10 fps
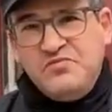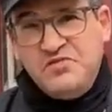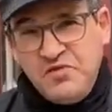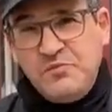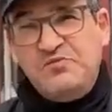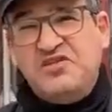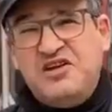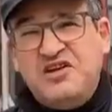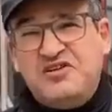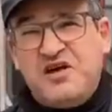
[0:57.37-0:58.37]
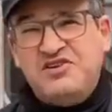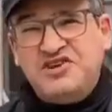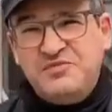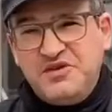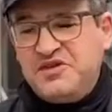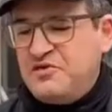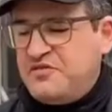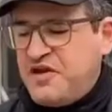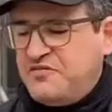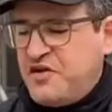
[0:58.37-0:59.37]
Not particularly crunchy, but still
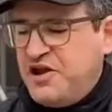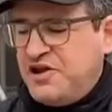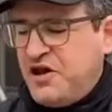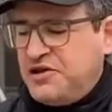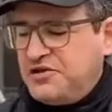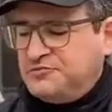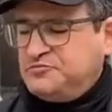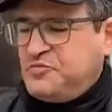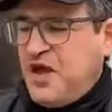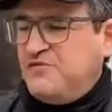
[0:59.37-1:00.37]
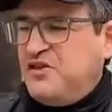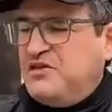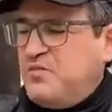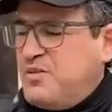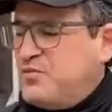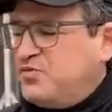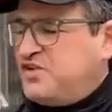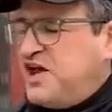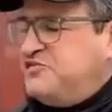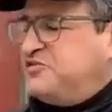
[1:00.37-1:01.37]
very, very nice. I have one more
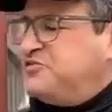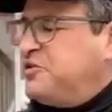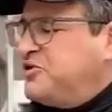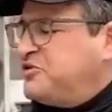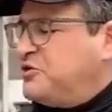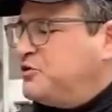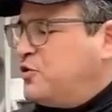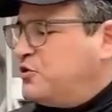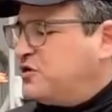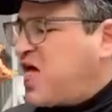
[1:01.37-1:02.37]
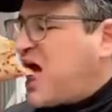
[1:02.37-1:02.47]
taste of tomato sauce.